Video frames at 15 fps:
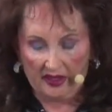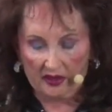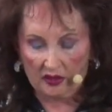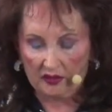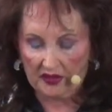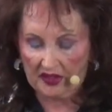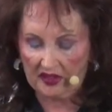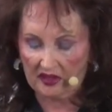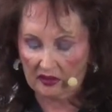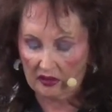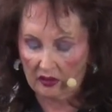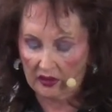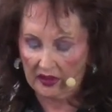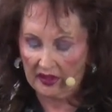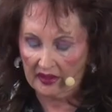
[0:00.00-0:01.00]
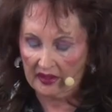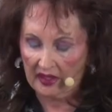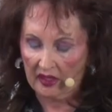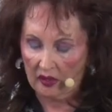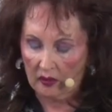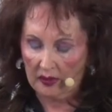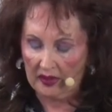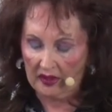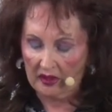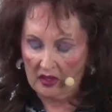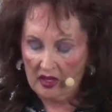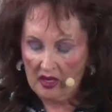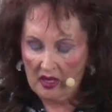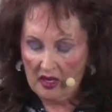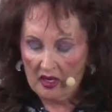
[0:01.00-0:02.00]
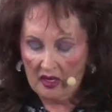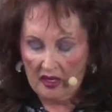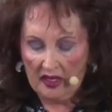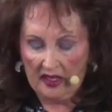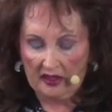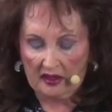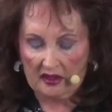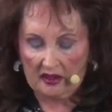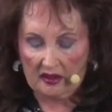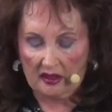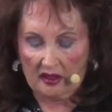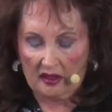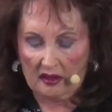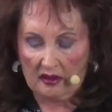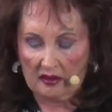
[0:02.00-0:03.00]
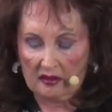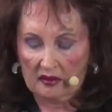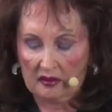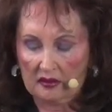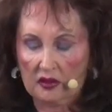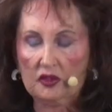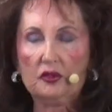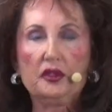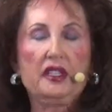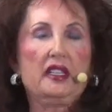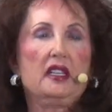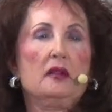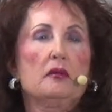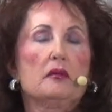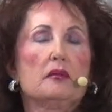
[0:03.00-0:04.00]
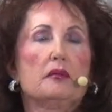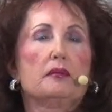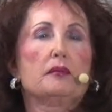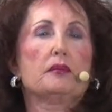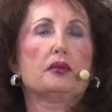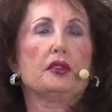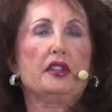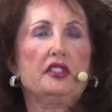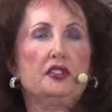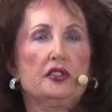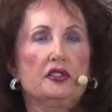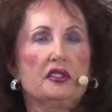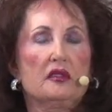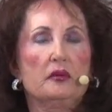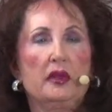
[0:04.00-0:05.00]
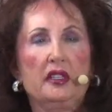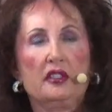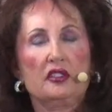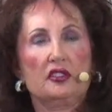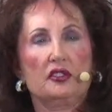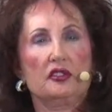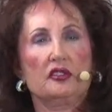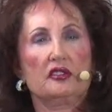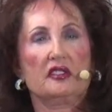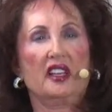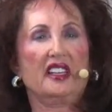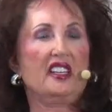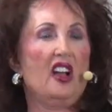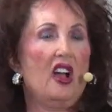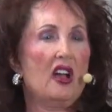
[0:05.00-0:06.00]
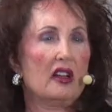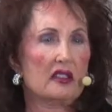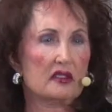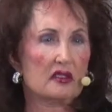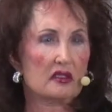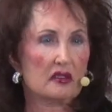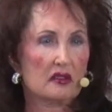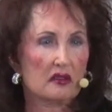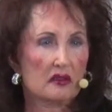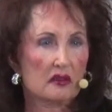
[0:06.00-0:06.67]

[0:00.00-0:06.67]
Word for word: I don't know if it's still going on now, but it's treating preachers and ministers like gods.